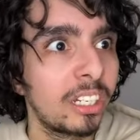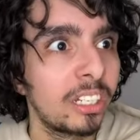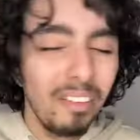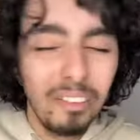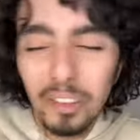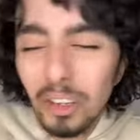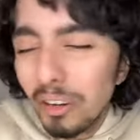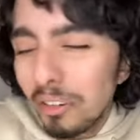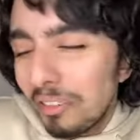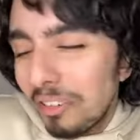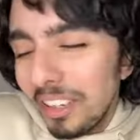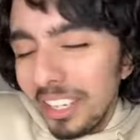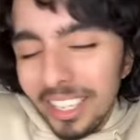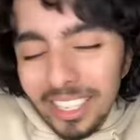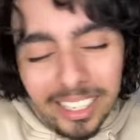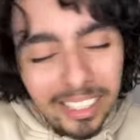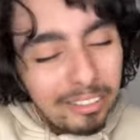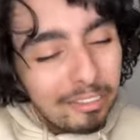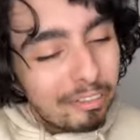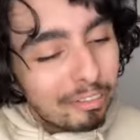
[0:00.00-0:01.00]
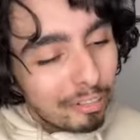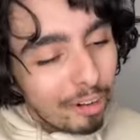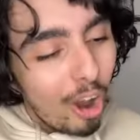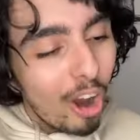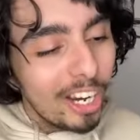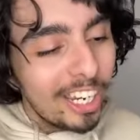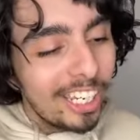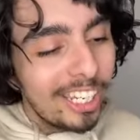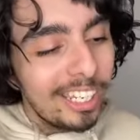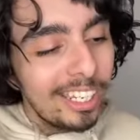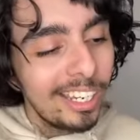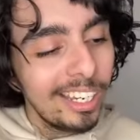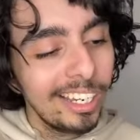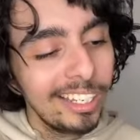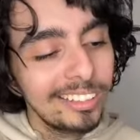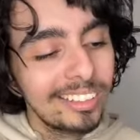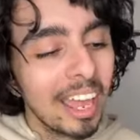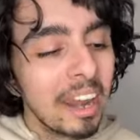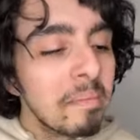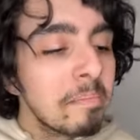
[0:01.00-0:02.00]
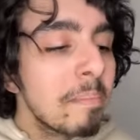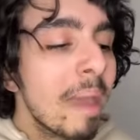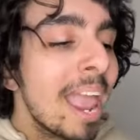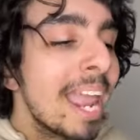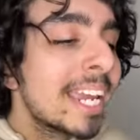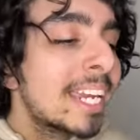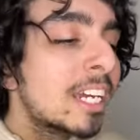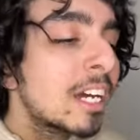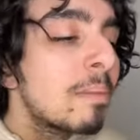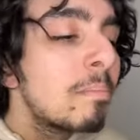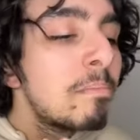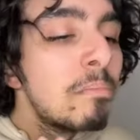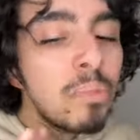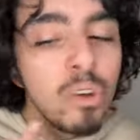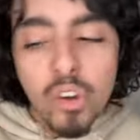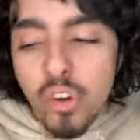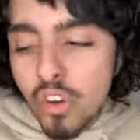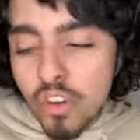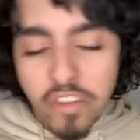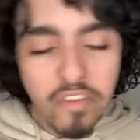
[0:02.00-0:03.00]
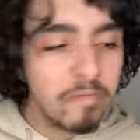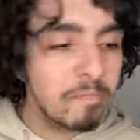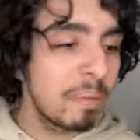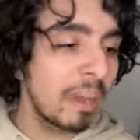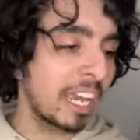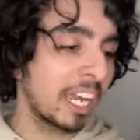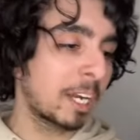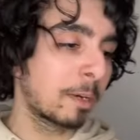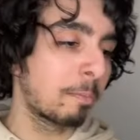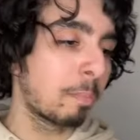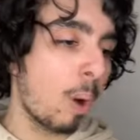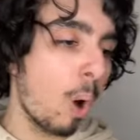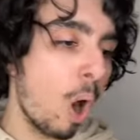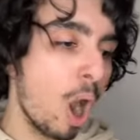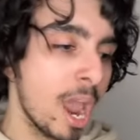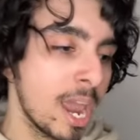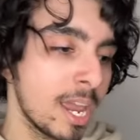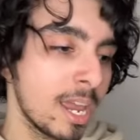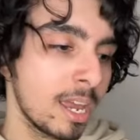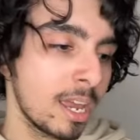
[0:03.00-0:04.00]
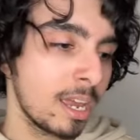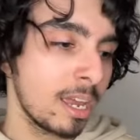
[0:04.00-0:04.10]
If you're feeling froggy, then make a move, big boy.